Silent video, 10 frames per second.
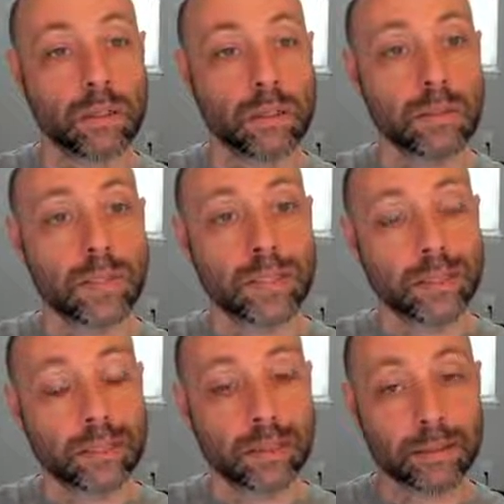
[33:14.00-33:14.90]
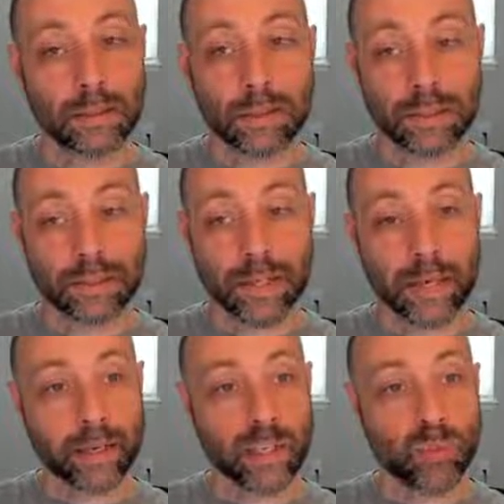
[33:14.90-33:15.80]
So that's called a
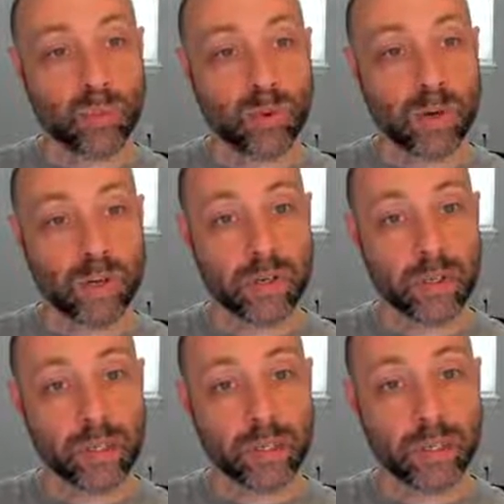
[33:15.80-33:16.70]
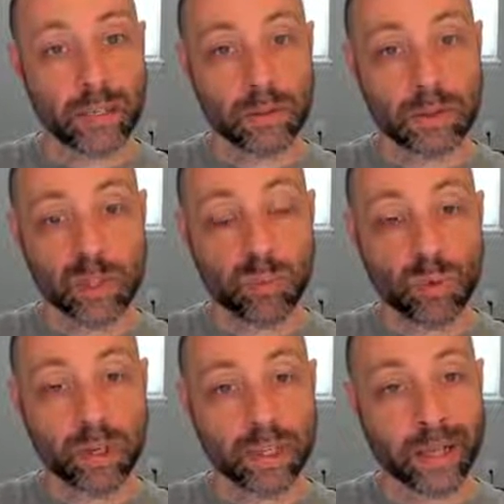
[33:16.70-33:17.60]
static import, and so it's
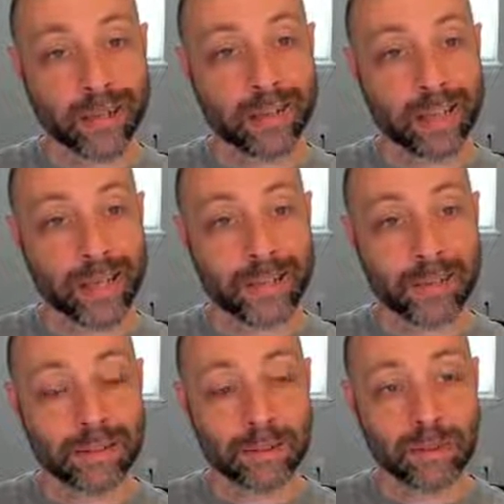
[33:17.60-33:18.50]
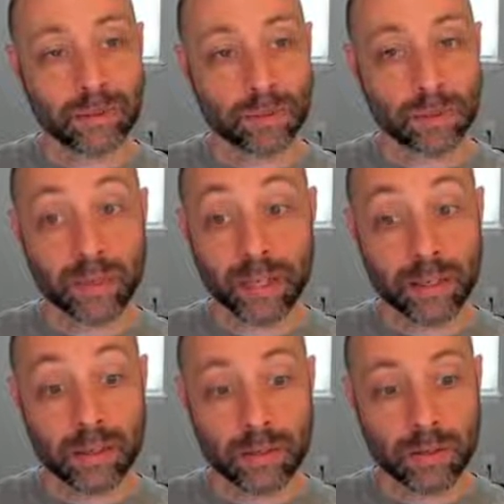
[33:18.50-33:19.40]
importing that class sort of like
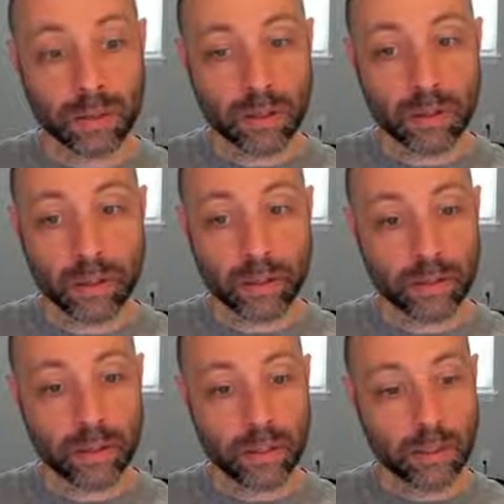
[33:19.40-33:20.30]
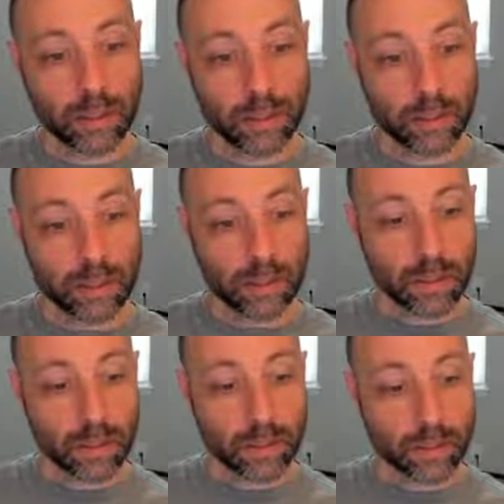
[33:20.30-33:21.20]
into the current
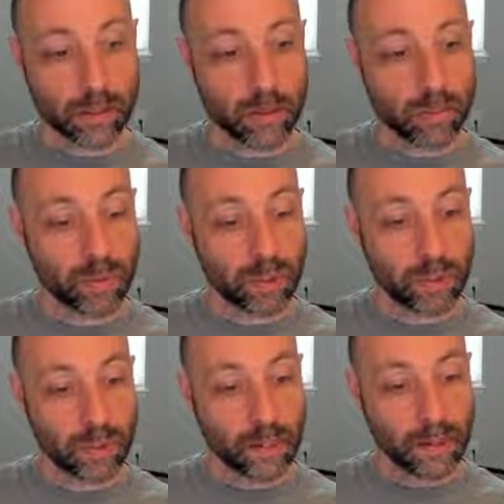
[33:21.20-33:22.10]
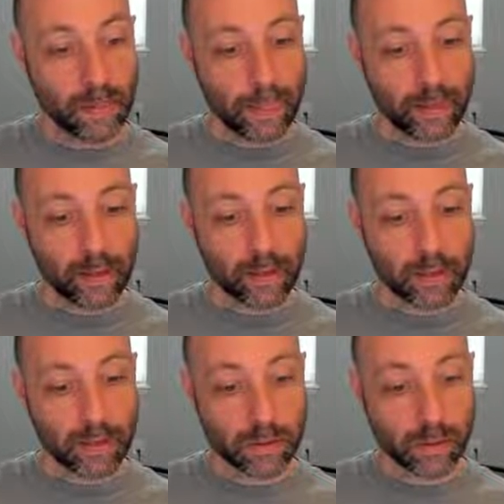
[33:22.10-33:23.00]
scope,
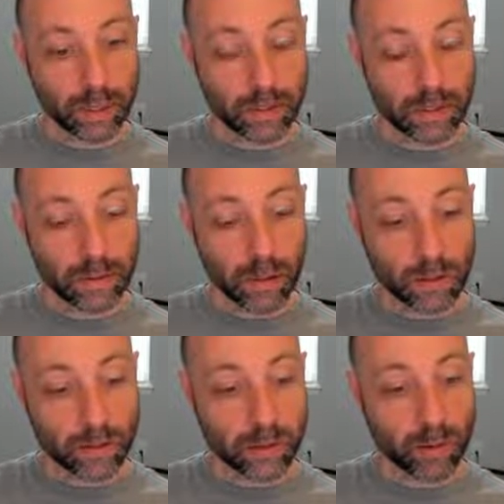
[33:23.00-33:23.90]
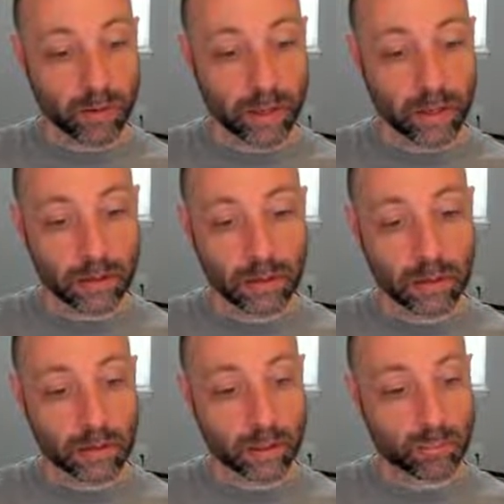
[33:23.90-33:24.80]
and so I can just call it there without
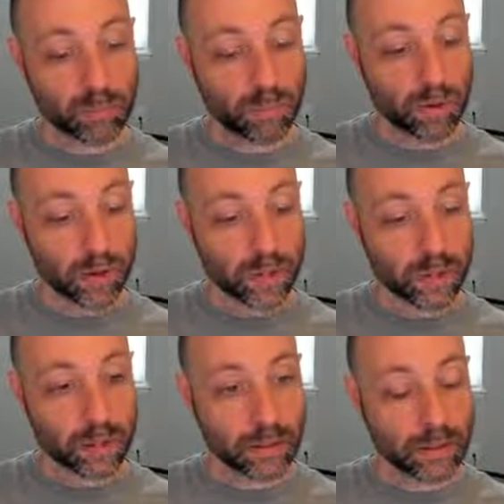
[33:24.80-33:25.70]
calling parsing.